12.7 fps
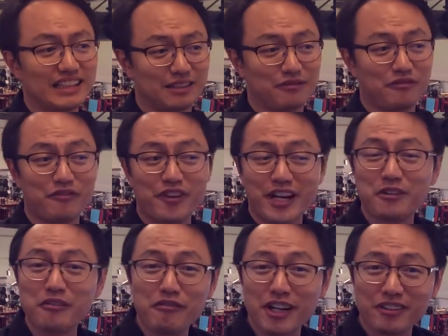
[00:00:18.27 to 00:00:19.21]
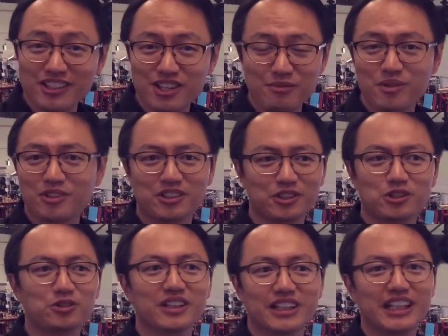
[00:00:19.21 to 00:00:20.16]
is very similar
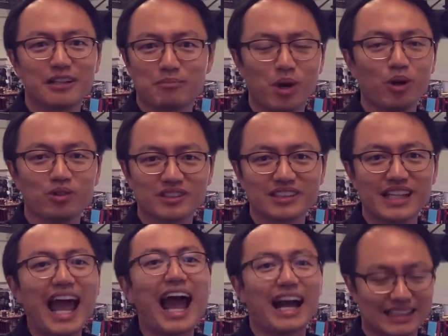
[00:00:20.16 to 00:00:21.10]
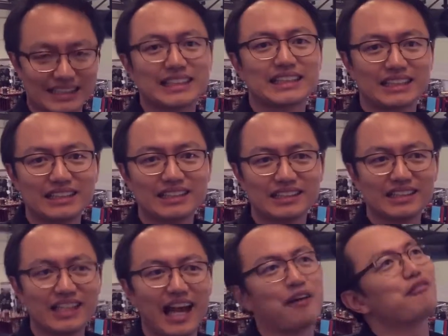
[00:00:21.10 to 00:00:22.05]
to the Geek Pulse X,
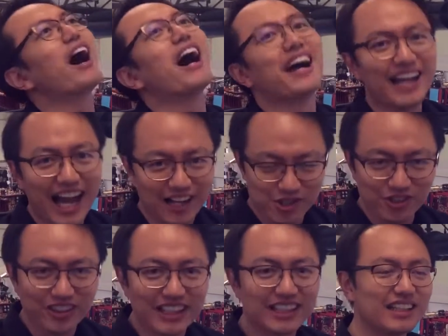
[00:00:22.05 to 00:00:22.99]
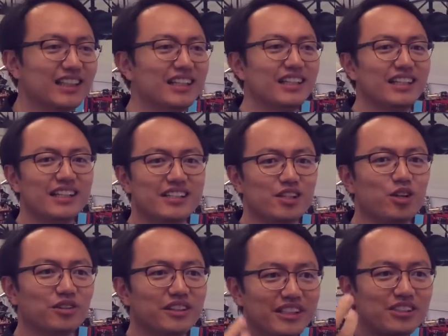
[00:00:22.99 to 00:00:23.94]
FI actually.
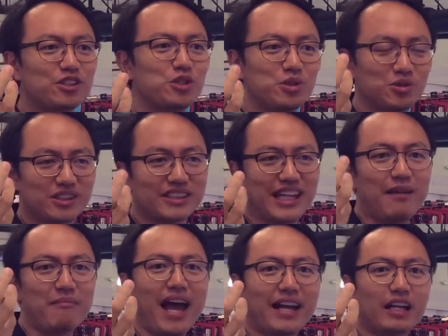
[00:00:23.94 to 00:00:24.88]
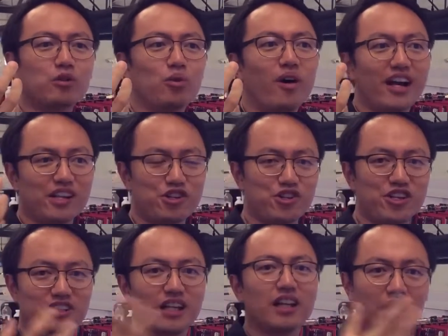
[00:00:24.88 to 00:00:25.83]
So these two schematic-wise
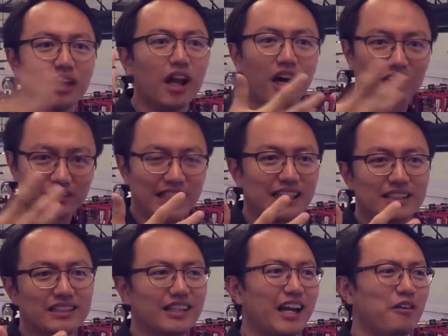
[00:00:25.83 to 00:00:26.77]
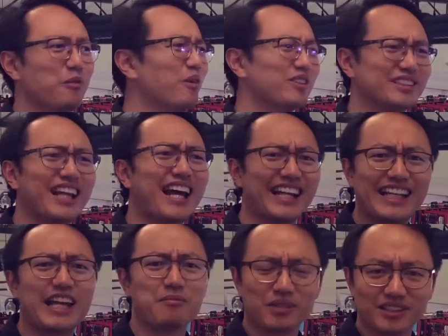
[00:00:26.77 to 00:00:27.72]
shares a lot of things, and almost
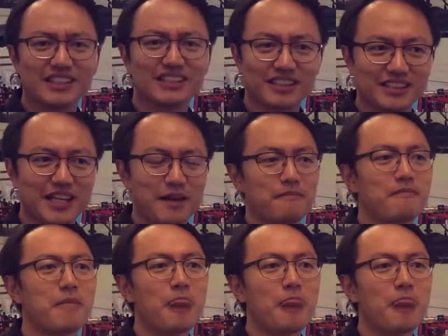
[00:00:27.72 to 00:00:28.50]
98% the same.